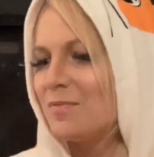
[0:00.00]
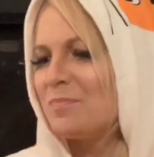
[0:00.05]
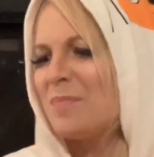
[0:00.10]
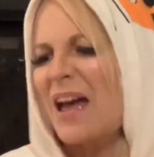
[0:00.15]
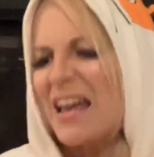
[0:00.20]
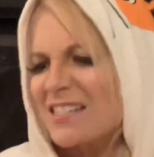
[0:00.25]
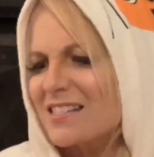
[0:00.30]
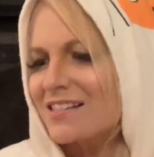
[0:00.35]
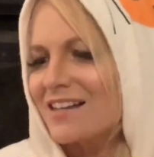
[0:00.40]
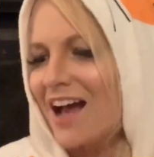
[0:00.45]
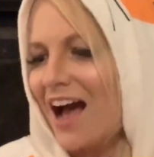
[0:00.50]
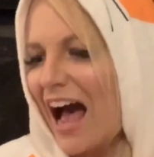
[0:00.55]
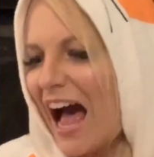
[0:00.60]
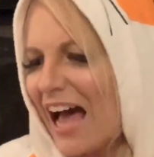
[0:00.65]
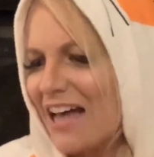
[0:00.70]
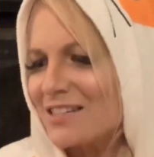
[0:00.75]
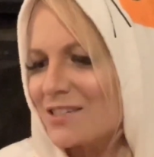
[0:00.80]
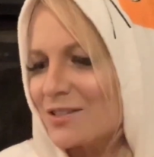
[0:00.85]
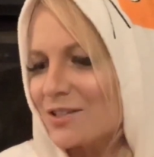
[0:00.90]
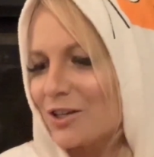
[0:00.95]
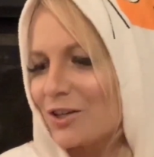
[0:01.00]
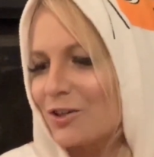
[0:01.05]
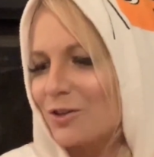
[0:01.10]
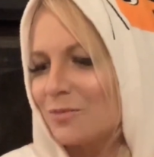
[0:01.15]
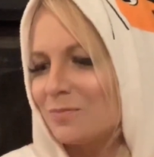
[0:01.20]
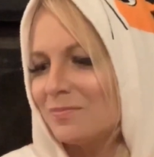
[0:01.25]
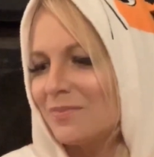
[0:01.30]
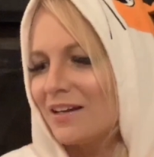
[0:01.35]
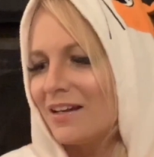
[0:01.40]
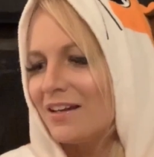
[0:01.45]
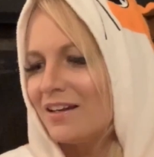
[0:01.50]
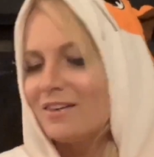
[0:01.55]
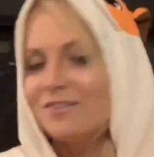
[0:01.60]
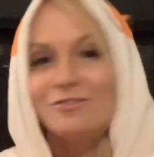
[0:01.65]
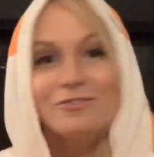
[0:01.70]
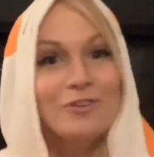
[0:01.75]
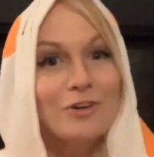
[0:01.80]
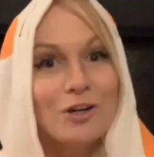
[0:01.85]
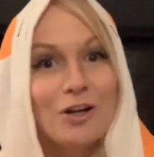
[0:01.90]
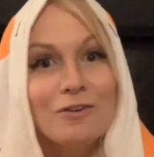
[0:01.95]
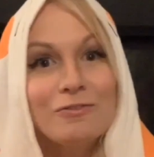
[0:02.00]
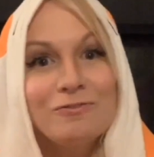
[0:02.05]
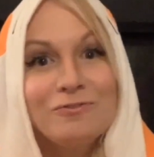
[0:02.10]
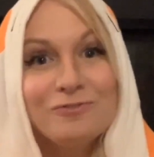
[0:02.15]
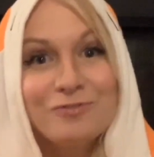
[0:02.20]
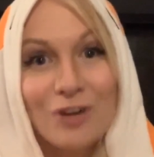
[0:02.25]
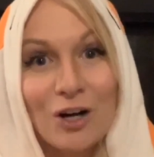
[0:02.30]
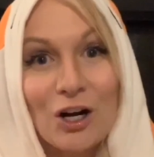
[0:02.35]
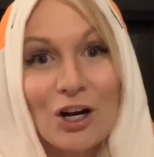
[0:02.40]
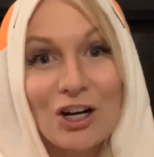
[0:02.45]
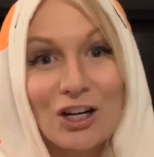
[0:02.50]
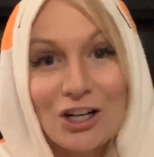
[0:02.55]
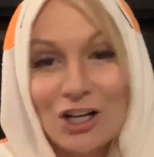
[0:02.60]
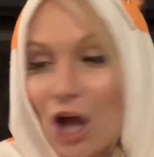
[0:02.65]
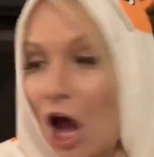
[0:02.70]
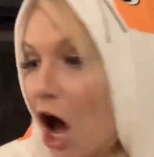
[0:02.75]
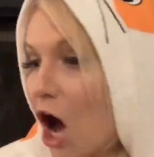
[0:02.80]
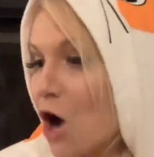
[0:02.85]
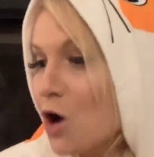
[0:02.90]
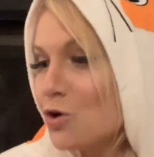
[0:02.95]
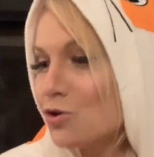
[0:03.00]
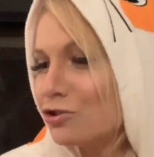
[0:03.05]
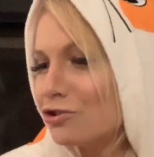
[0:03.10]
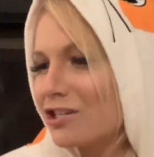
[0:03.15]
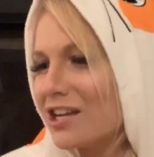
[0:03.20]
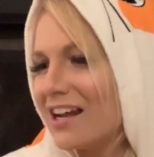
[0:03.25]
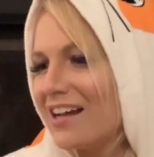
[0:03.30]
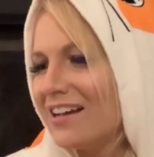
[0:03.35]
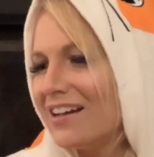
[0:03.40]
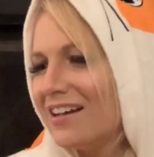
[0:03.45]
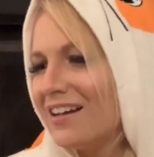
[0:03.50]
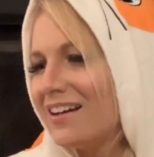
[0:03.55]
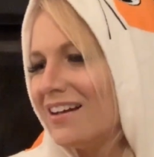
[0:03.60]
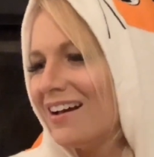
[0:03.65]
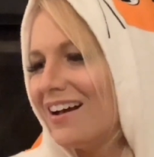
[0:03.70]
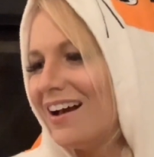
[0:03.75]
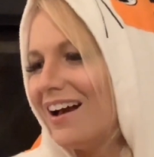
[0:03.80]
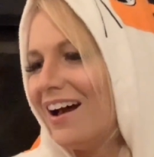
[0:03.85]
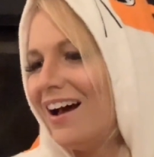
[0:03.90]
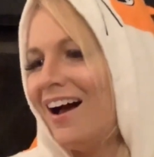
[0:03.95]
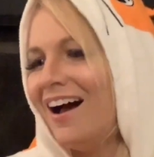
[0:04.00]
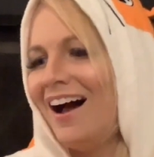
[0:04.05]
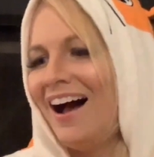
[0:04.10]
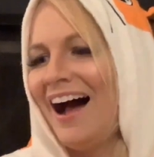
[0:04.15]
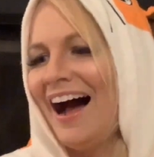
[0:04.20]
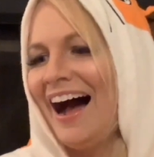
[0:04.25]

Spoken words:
Best costume? For a fur coat?